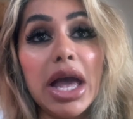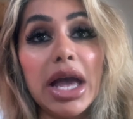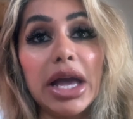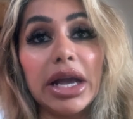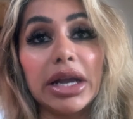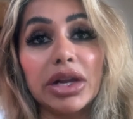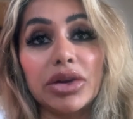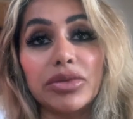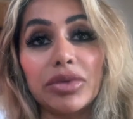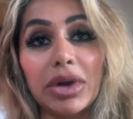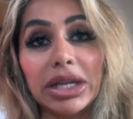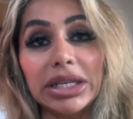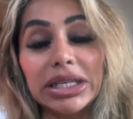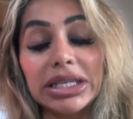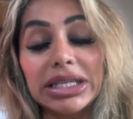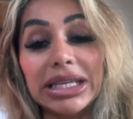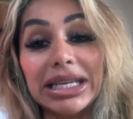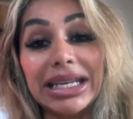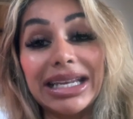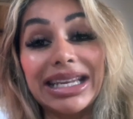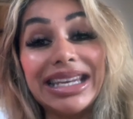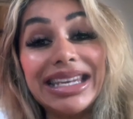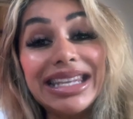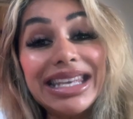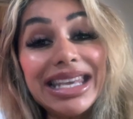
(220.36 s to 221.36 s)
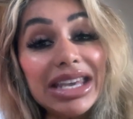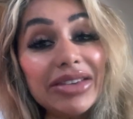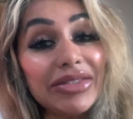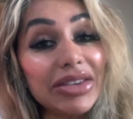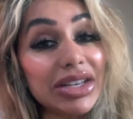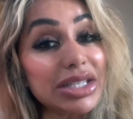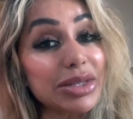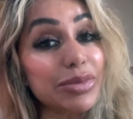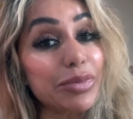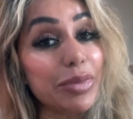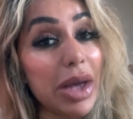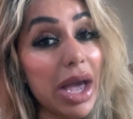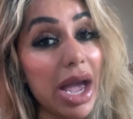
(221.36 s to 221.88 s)
granted leave
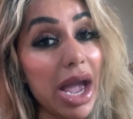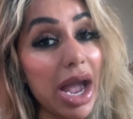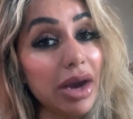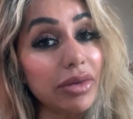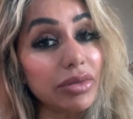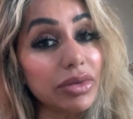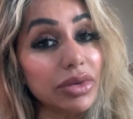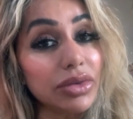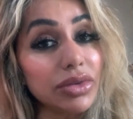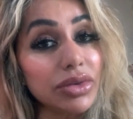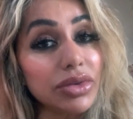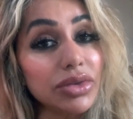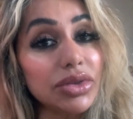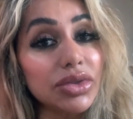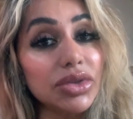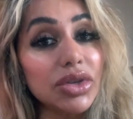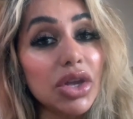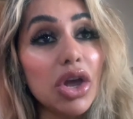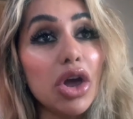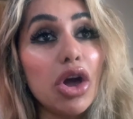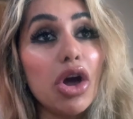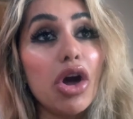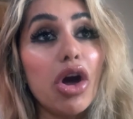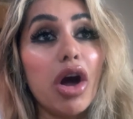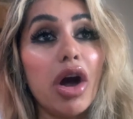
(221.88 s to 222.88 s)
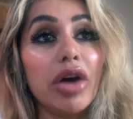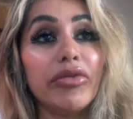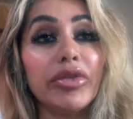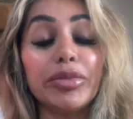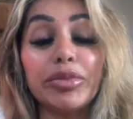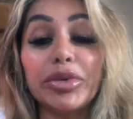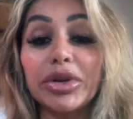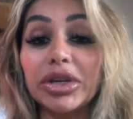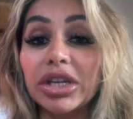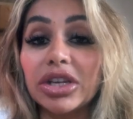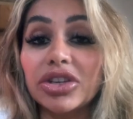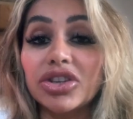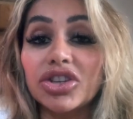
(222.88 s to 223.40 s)
as parents of a
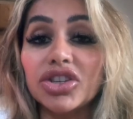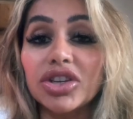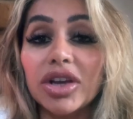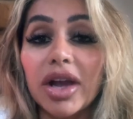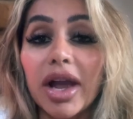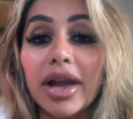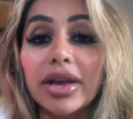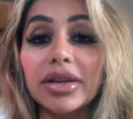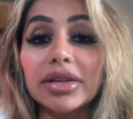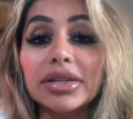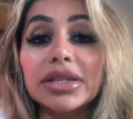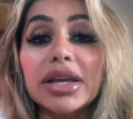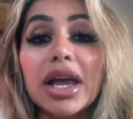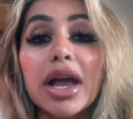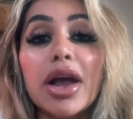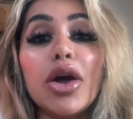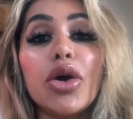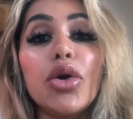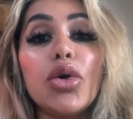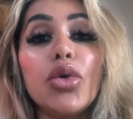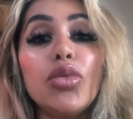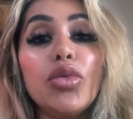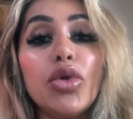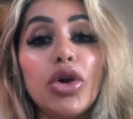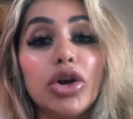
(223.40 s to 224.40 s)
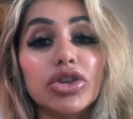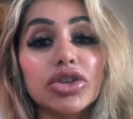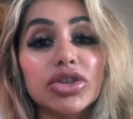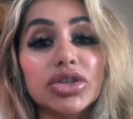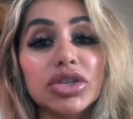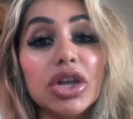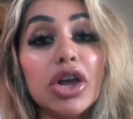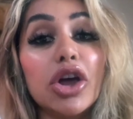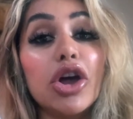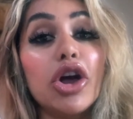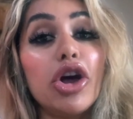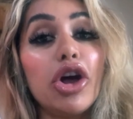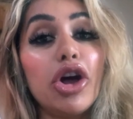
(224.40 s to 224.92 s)
British child
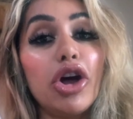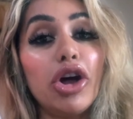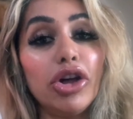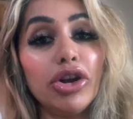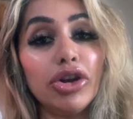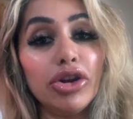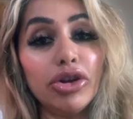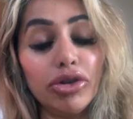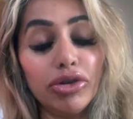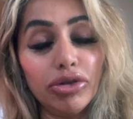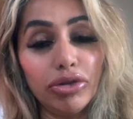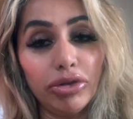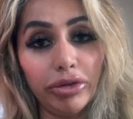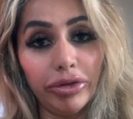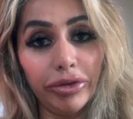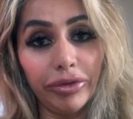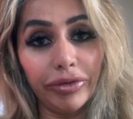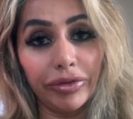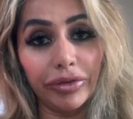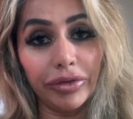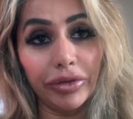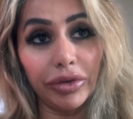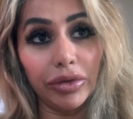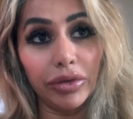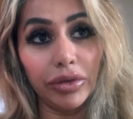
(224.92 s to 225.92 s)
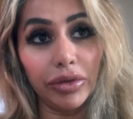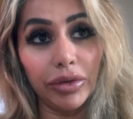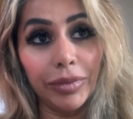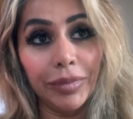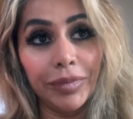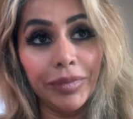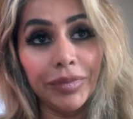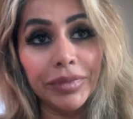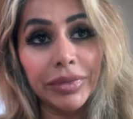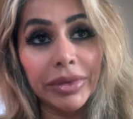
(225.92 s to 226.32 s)
was unlawful.